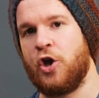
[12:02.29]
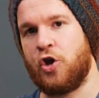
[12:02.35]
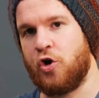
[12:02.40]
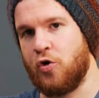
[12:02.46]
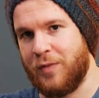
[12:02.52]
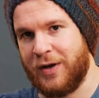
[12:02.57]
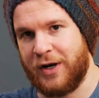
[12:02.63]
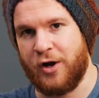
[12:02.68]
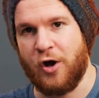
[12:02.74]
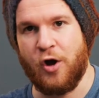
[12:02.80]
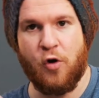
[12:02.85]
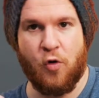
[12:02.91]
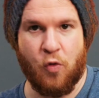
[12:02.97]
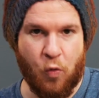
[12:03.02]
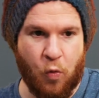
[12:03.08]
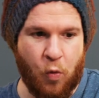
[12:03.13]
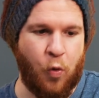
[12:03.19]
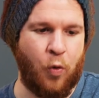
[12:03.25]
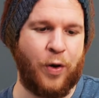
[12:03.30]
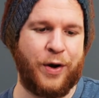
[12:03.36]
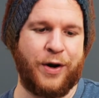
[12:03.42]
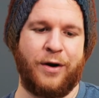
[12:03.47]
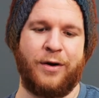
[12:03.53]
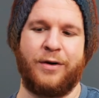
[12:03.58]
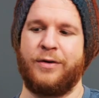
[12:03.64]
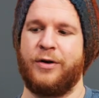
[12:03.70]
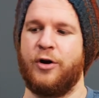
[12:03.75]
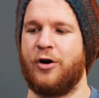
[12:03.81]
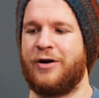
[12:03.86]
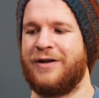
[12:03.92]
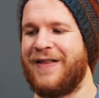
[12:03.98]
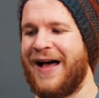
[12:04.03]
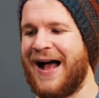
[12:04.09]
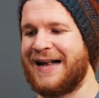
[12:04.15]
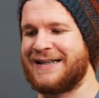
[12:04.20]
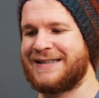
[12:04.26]
human warrior, your
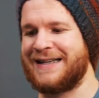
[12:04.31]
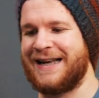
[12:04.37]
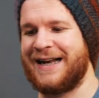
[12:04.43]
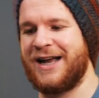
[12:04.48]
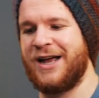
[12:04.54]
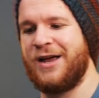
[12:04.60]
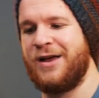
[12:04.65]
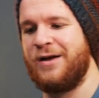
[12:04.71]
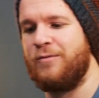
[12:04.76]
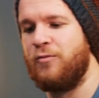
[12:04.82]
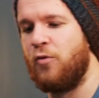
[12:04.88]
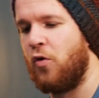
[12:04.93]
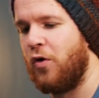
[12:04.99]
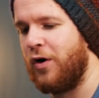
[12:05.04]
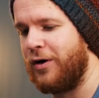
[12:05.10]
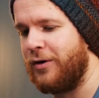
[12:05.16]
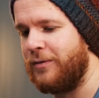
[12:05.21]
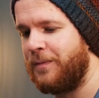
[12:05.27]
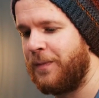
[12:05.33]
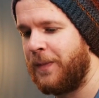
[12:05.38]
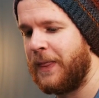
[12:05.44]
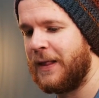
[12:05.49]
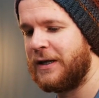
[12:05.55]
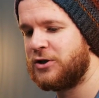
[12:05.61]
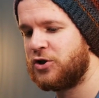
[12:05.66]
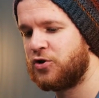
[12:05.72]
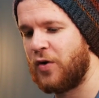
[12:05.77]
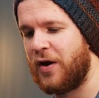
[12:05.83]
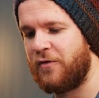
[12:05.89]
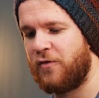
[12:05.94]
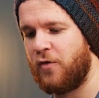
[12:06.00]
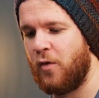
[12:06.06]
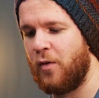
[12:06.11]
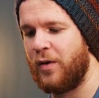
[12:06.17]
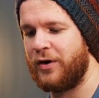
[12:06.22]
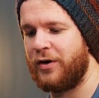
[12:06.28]
classic, more
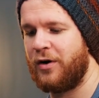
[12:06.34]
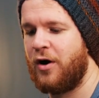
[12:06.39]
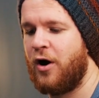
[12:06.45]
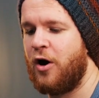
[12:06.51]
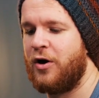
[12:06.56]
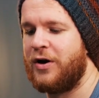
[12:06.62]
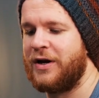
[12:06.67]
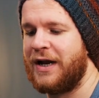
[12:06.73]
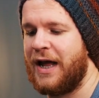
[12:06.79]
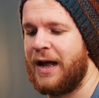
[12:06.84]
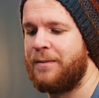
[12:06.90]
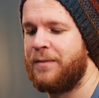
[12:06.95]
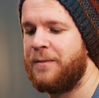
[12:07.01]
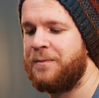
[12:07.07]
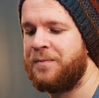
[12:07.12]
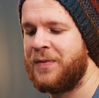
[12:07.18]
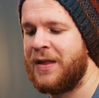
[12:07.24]
straightforward archetype.